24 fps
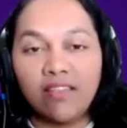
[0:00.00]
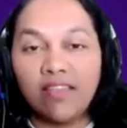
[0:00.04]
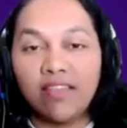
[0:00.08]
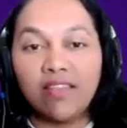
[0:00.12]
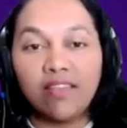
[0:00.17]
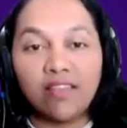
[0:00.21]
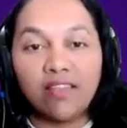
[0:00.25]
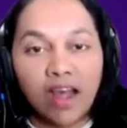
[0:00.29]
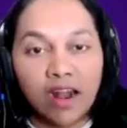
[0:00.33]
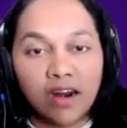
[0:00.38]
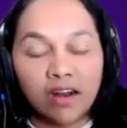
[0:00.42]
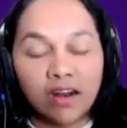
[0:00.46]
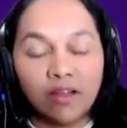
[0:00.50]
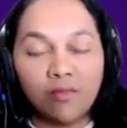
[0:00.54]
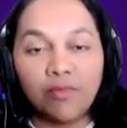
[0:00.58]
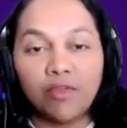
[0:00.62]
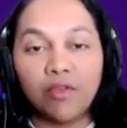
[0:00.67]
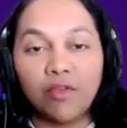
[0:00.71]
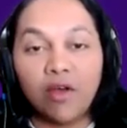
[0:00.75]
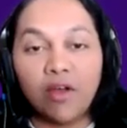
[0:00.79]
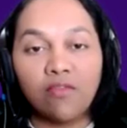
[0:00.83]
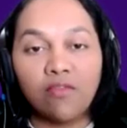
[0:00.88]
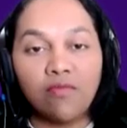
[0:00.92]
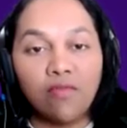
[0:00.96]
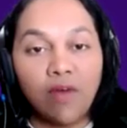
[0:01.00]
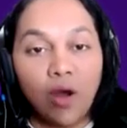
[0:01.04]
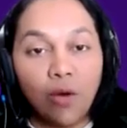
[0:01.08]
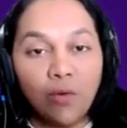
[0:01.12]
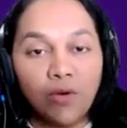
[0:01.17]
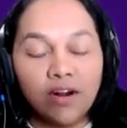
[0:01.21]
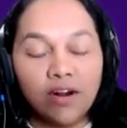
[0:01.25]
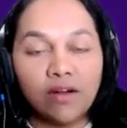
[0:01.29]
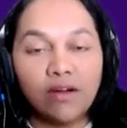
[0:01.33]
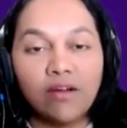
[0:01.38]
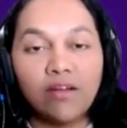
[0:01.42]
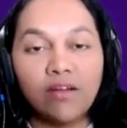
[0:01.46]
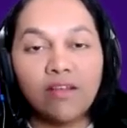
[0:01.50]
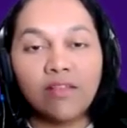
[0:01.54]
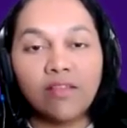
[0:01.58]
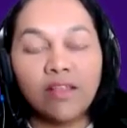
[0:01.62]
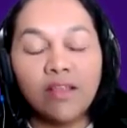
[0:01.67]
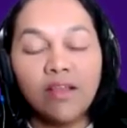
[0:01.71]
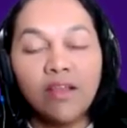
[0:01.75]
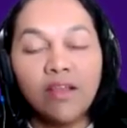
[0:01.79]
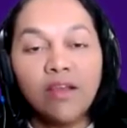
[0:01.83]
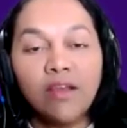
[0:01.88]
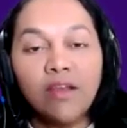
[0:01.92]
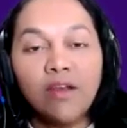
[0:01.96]
let's say, startups or
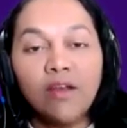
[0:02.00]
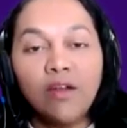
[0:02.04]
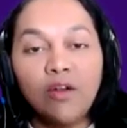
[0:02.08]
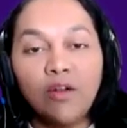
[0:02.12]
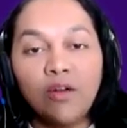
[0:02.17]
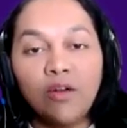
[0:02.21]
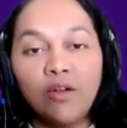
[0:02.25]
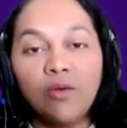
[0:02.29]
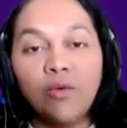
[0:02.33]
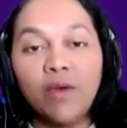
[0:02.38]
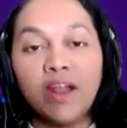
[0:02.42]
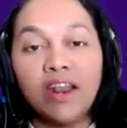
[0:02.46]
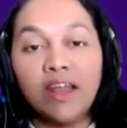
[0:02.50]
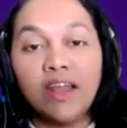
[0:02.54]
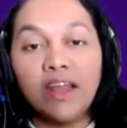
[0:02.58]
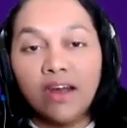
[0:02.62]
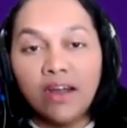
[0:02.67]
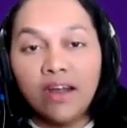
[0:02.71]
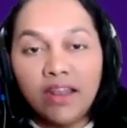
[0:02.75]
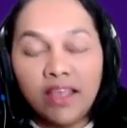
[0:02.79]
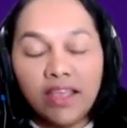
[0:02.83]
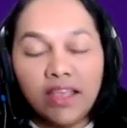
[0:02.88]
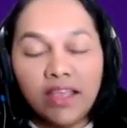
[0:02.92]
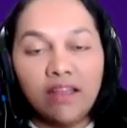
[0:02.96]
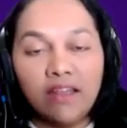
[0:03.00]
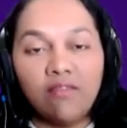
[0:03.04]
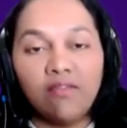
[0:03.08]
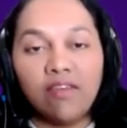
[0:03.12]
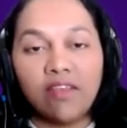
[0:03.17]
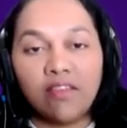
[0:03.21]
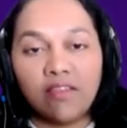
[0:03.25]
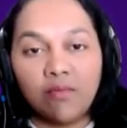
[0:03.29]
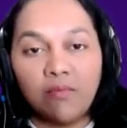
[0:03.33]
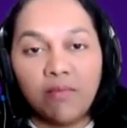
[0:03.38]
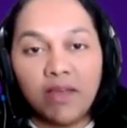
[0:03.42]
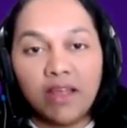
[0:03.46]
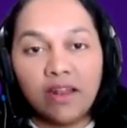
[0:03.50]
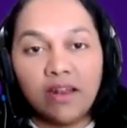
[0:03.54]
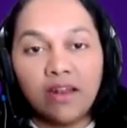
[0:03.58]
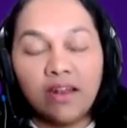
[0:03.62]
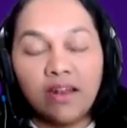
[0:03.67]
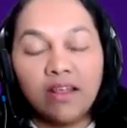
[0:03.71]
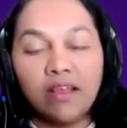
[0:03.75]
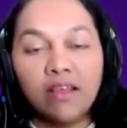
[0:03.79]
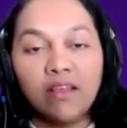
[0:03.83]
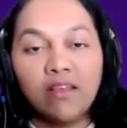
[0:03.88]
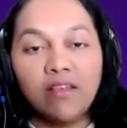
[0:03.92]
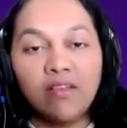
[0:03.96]
founders to do an early
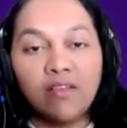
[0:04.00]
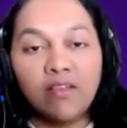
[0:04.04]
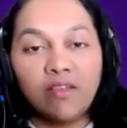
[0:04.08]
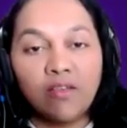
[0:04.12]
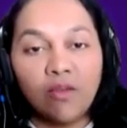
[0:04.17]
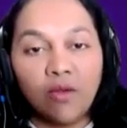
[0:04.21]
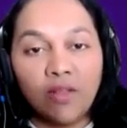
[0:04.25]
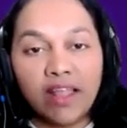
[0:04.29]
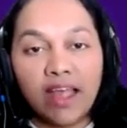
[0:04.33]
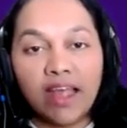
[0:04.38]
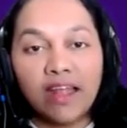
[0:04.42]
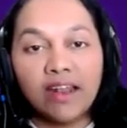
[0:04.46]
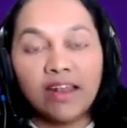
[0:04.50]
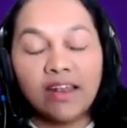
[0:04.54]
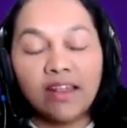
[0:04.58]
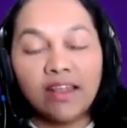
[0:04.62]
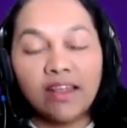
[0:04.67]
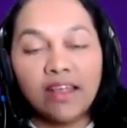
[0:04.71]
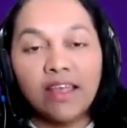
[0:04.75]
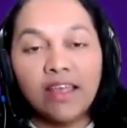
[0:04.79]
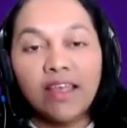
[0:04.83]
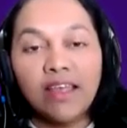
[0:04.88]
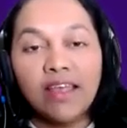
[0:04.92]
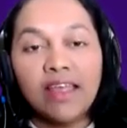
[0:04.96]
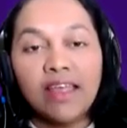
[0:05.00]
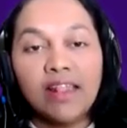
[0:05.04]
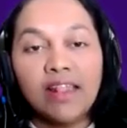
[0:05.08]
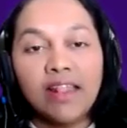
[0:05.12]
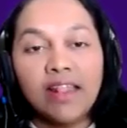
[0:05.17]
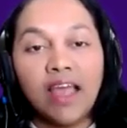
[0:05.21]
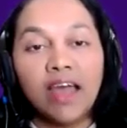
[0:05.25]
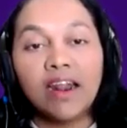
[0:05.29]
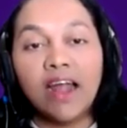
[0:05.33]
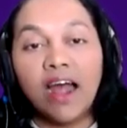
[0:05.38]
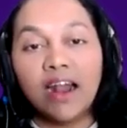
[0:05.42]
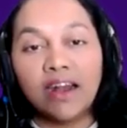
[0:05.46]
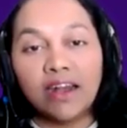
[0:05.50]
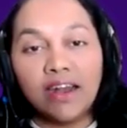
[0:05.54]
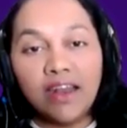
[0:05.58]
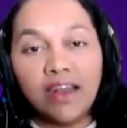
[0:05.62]
investment so that they